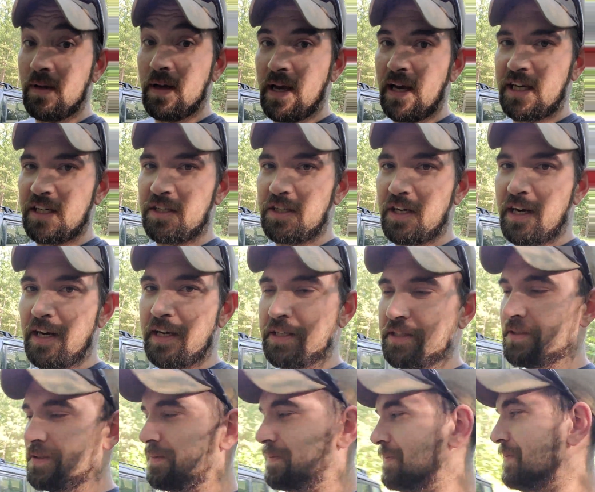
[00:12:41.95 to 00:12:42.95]

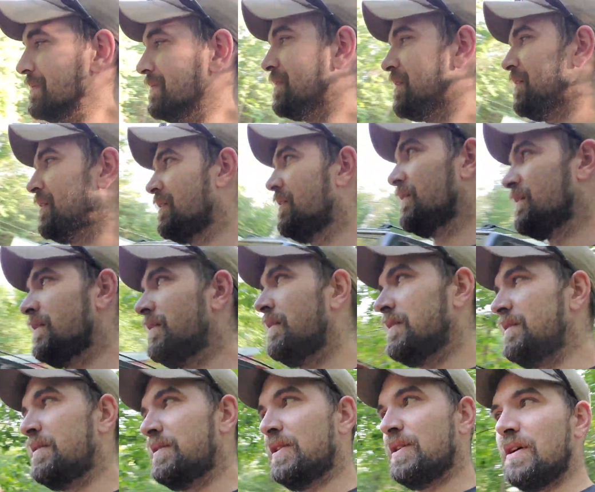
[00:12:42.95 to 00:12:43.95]
XJs.
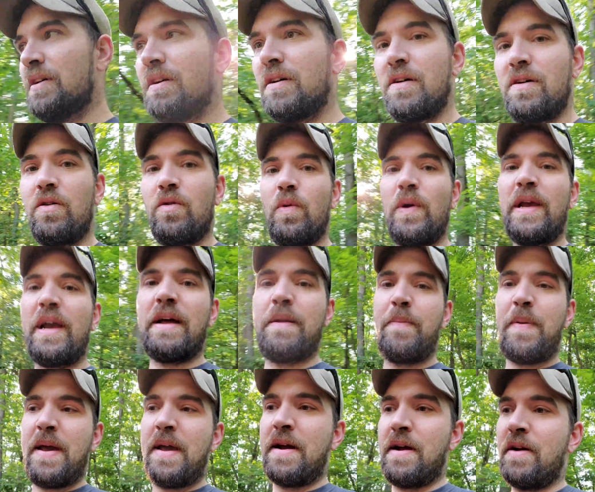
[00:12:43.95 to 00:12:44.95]
So we got a
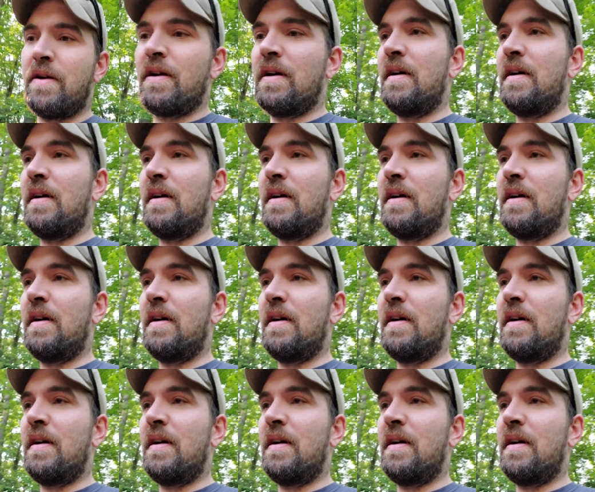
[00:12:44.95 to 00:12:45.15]
pair